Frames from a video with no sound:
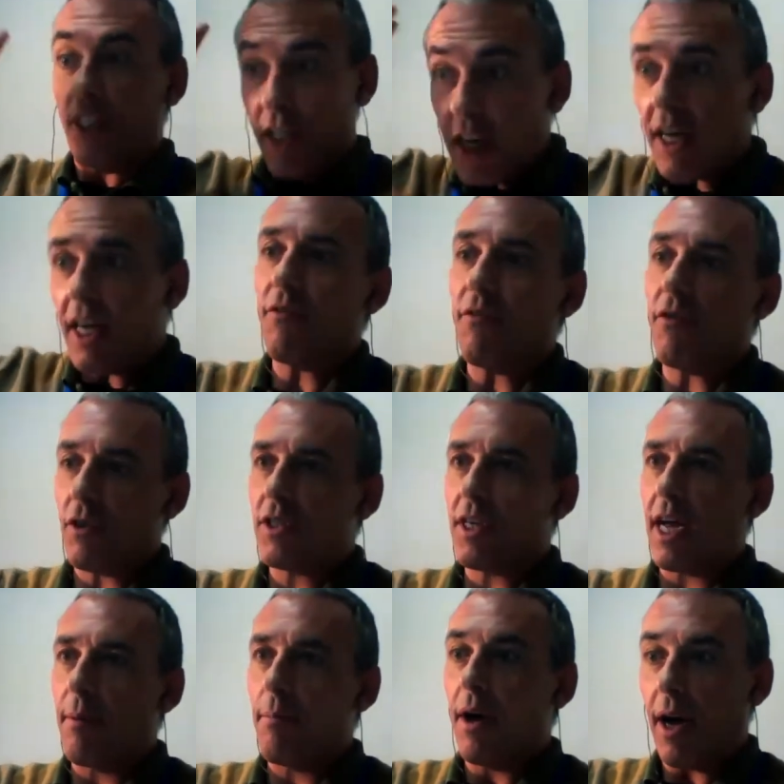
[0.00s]
is going to give you the
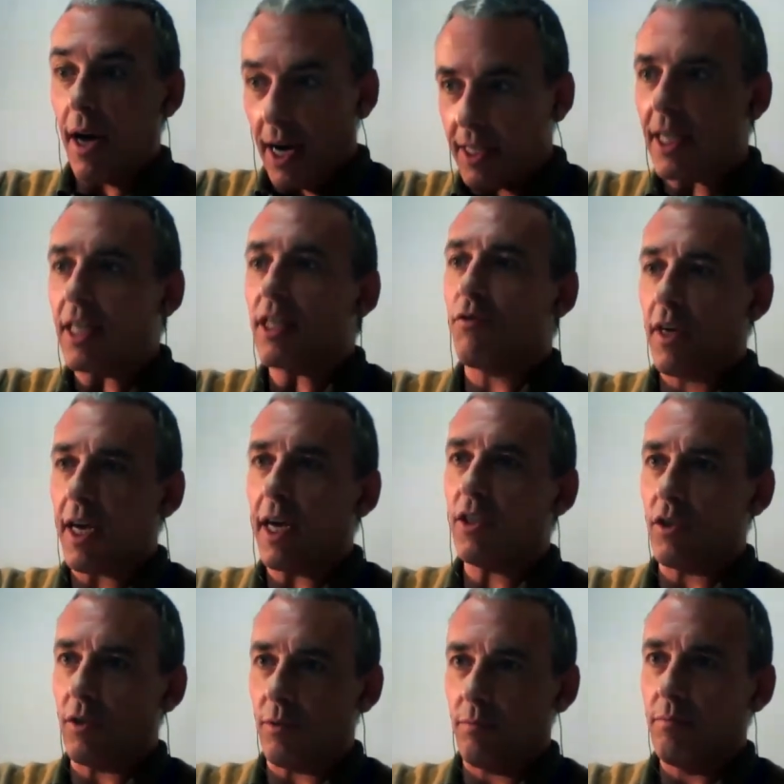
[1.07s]
same
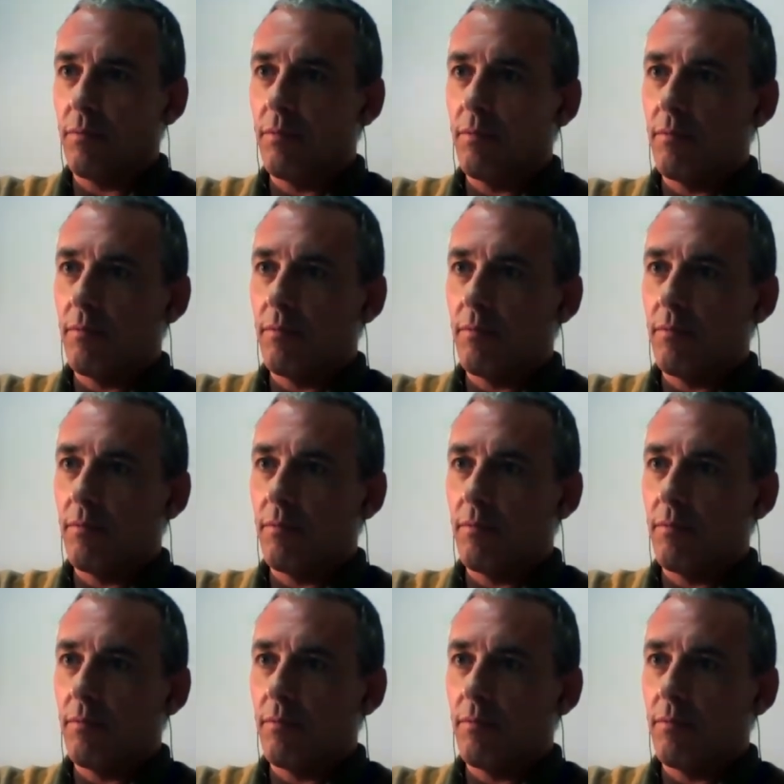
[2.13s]
identification